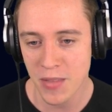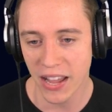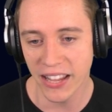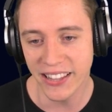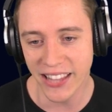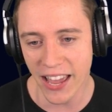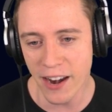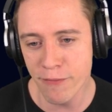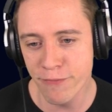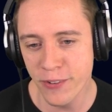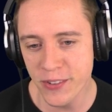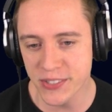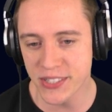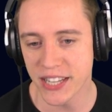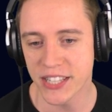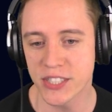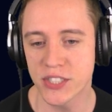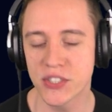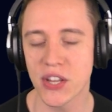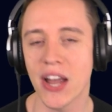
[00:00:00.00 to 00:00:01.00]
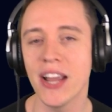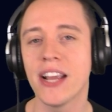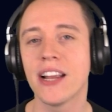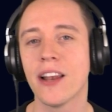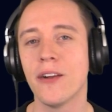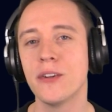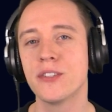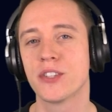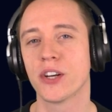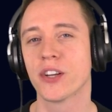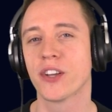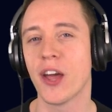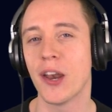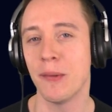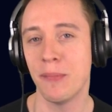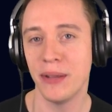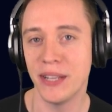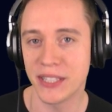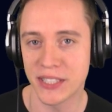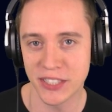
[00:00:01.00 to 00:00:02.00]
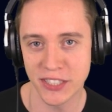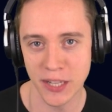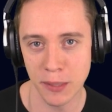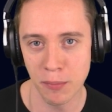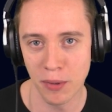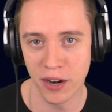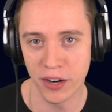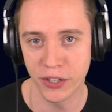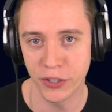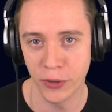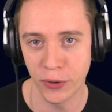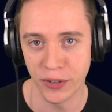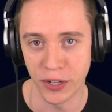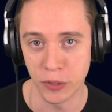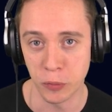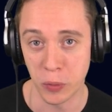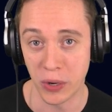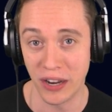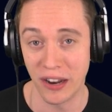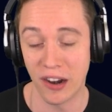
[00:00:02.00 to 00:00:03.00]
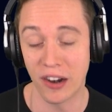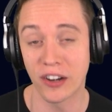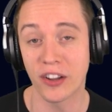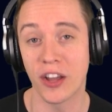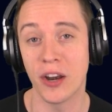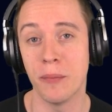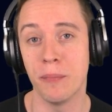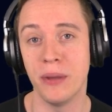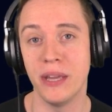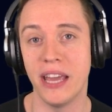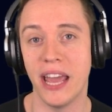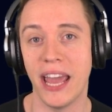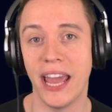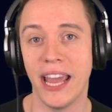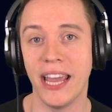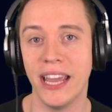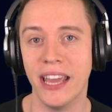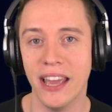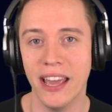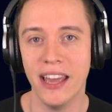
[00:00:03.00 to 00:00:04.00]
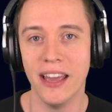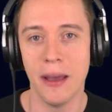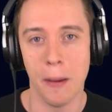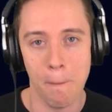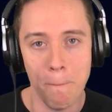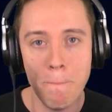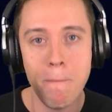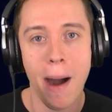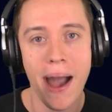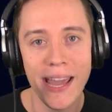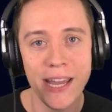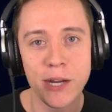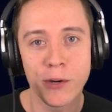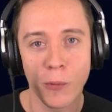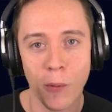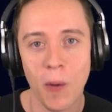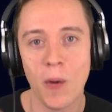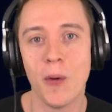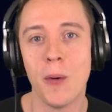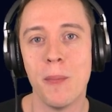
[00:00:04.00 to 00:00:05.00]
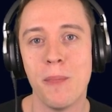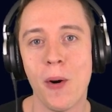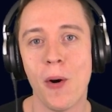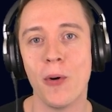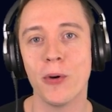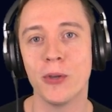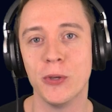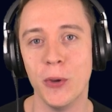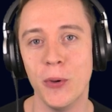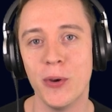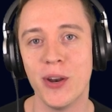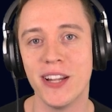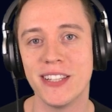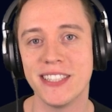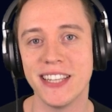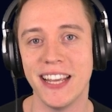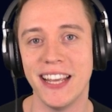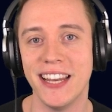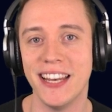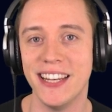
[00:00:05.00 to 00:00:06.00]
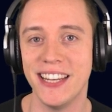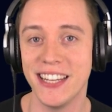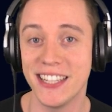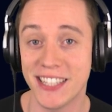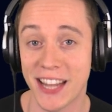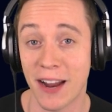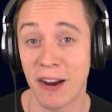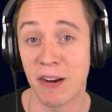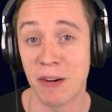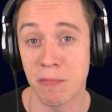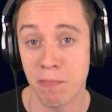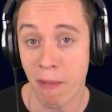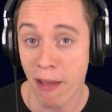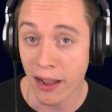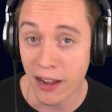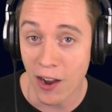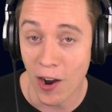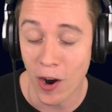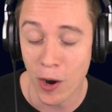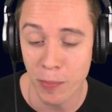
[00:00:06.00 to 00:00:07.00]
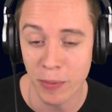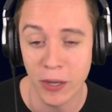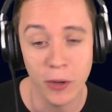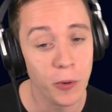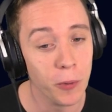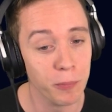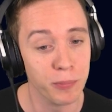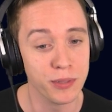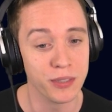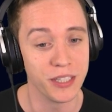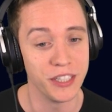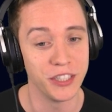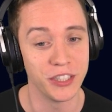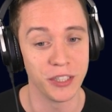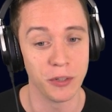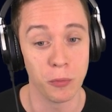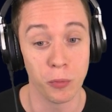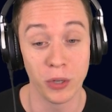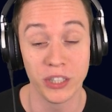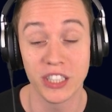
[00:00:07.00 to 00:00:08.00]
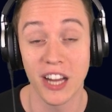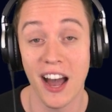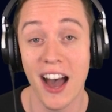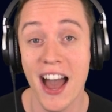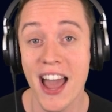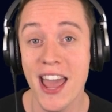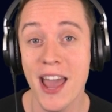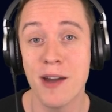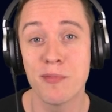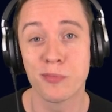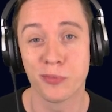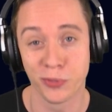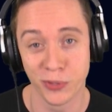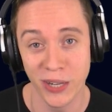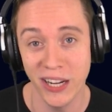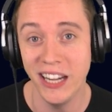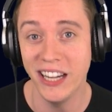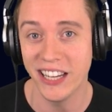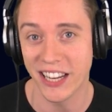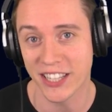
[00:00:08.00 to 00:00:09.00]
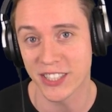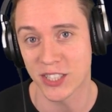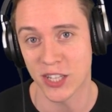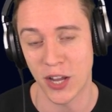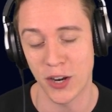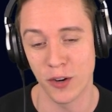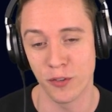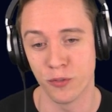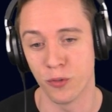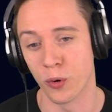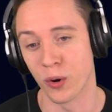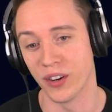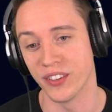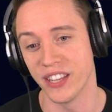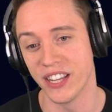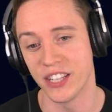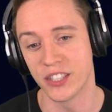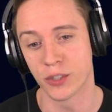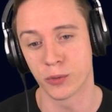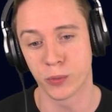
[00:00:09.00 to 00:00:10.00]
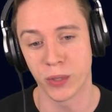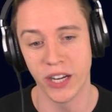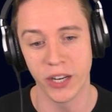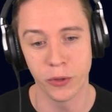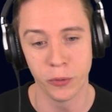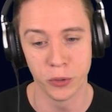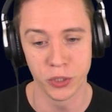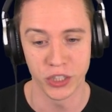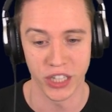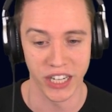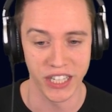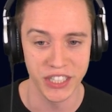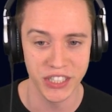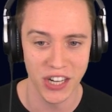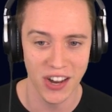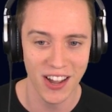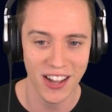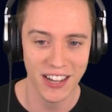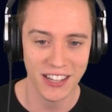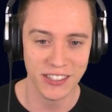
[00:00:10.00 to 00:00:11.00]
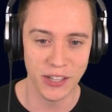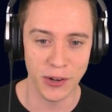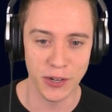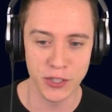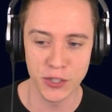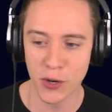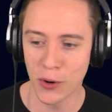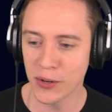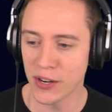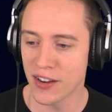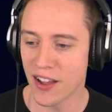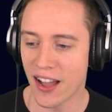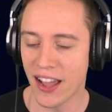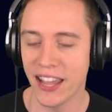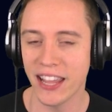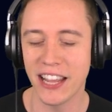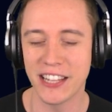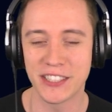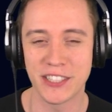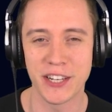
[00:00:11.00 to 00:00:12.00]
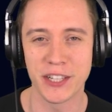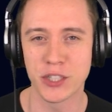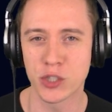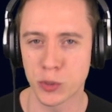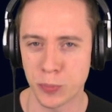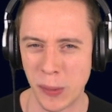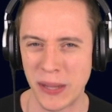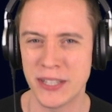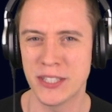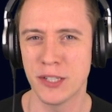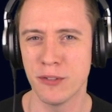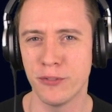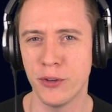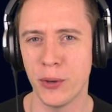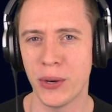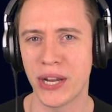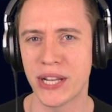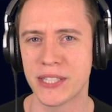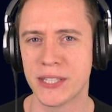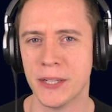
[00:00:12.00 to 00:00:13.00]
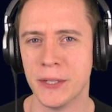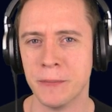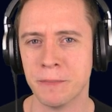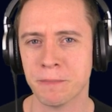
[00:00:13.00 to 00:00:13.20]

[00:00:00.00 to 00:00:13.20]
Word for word: It kind of feels like Cyclones are going to be a similar unit, where they are going to be a microable unit in the Terran mech army composition, which I am really excited for. I think it's a really cool change. Now, there's no denying it's an expensive unit.